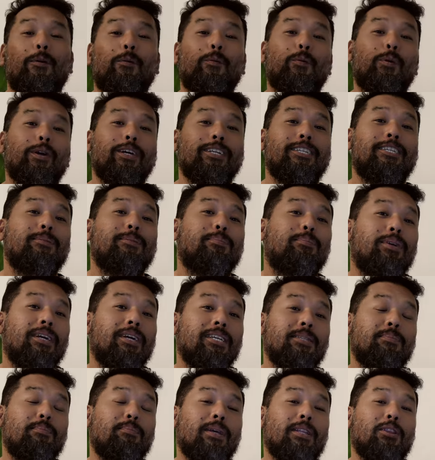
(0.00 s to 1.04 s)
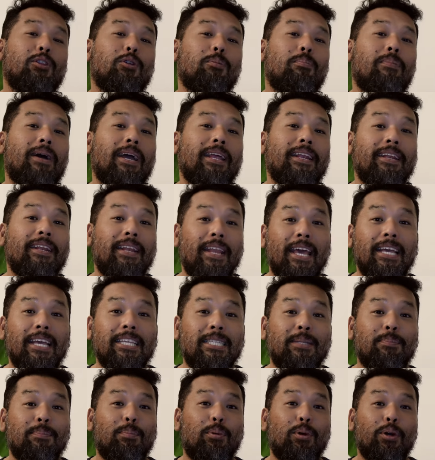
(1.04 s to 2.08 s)
Which brings me to my
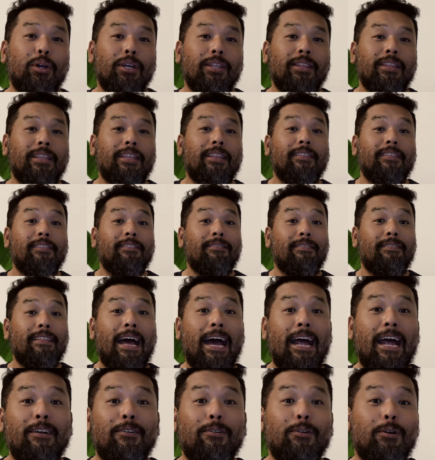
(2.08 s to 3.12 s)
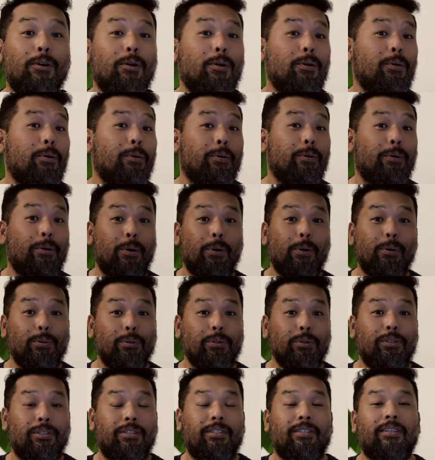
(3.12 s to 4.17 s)
next point, narrow
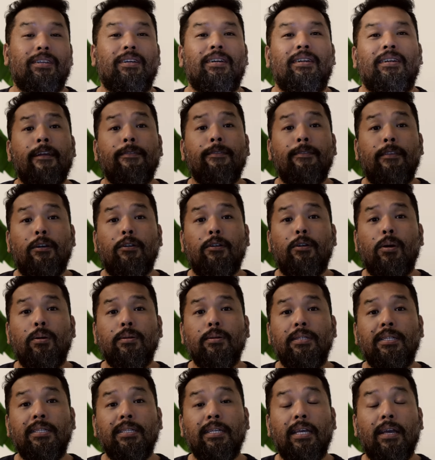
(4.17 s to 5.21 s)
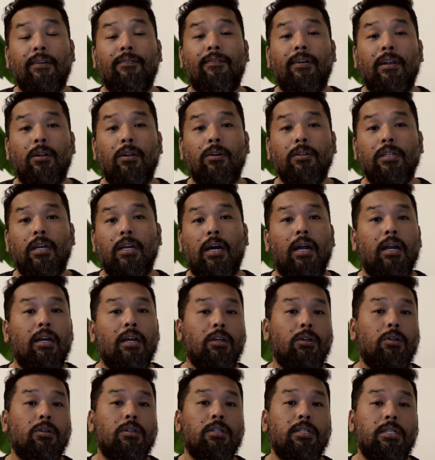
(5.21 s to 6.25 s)
roads. The roads in Kefalonia are
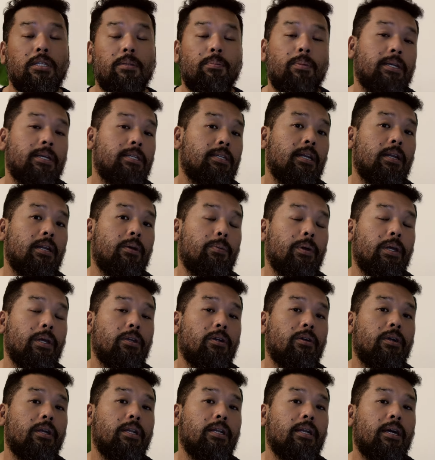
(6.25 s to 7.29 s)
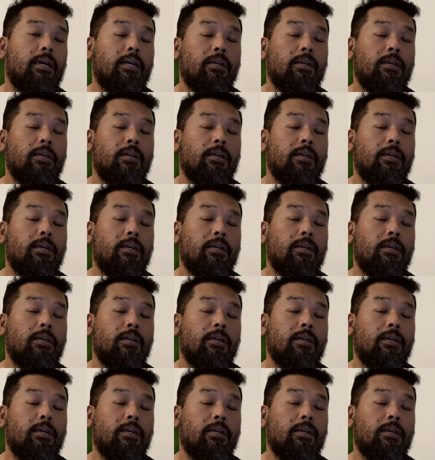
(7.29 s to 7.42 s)
good, especially when you're in